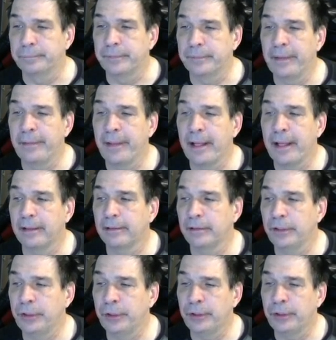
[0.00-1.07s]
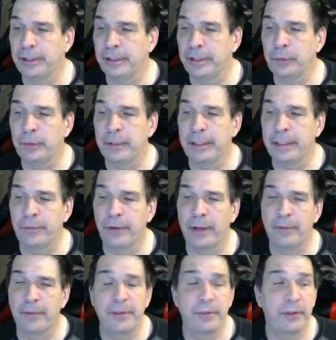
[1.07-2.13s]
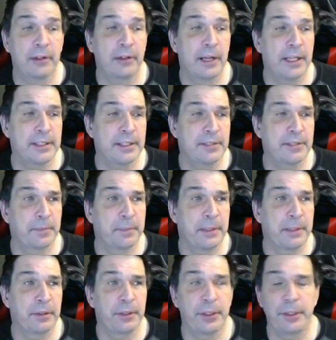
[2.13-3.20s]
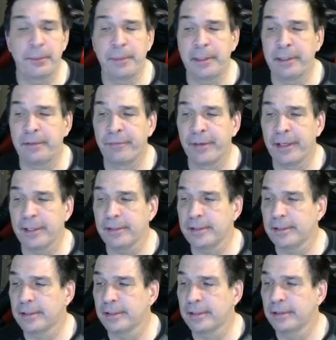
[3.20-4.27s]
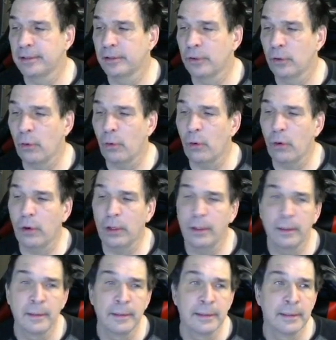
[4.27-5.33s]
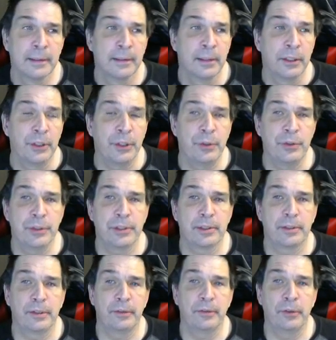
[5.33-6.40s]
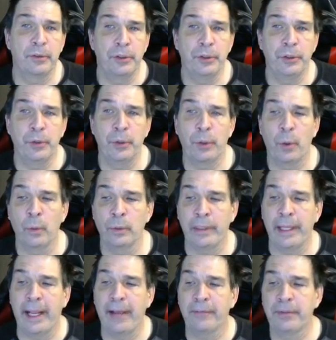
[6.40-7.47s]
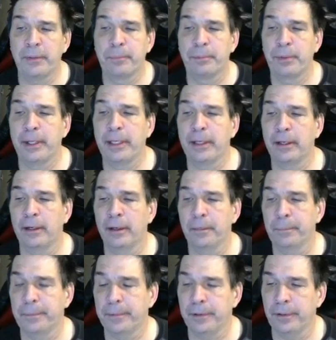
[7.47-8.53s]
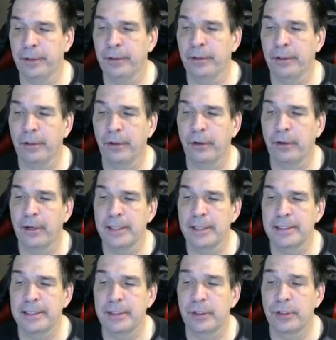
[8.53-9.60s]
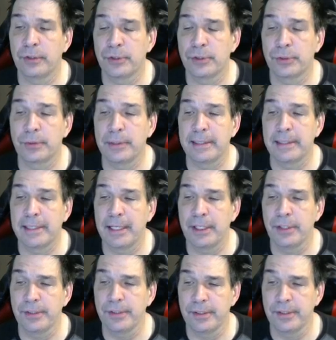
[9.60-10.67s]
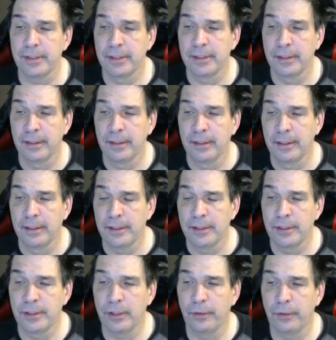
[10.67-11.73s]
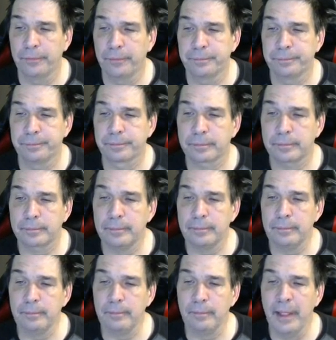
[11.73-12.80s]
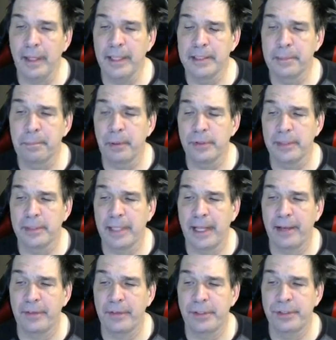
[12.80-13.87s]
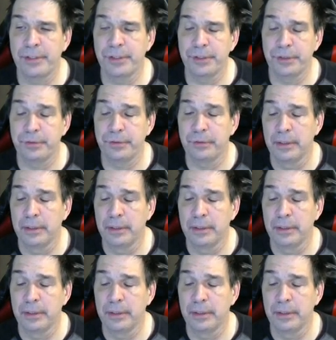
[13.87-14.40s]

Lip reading: in that you would either have different classes for beginner, intermediate, advanced, or you would only have to break up your class into those 3 stages. So as opposed to having to,